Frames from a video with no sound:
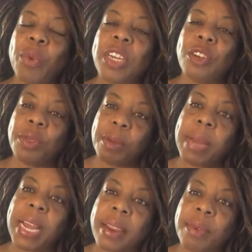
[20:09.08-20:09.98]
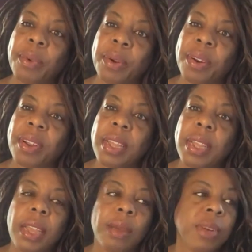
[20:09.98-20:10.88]
do the mind work.
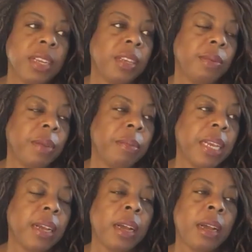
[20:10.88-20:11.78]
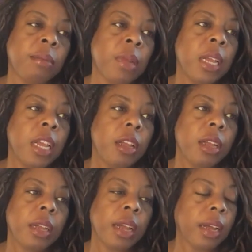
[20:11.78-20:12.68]
And once we become
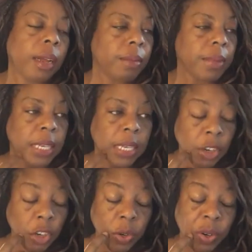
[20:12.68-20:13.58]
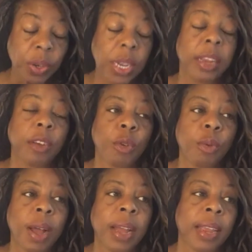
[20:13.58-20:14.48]
centered and
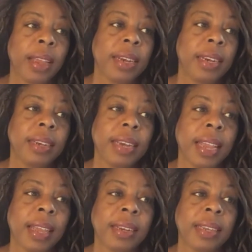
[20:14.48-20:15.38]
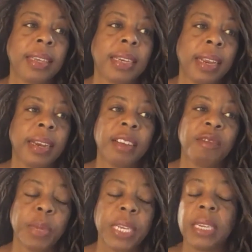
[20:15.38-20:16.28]
quiet and at a state of
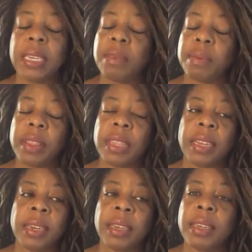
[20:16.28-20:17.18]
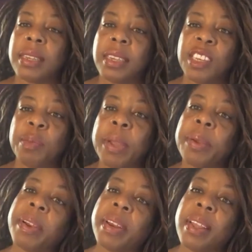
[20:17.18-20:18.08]
peace within the
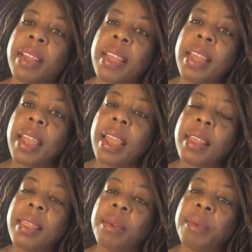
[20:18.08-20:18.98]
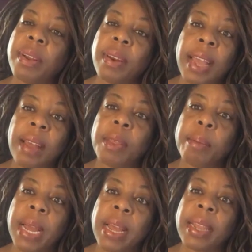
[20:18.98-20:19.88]
spirit, and then we'll allow the
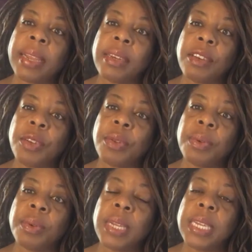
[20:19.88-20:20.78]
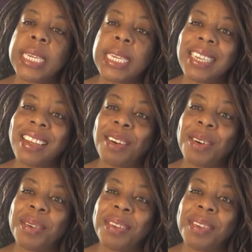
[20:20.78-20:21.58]
mind to settle.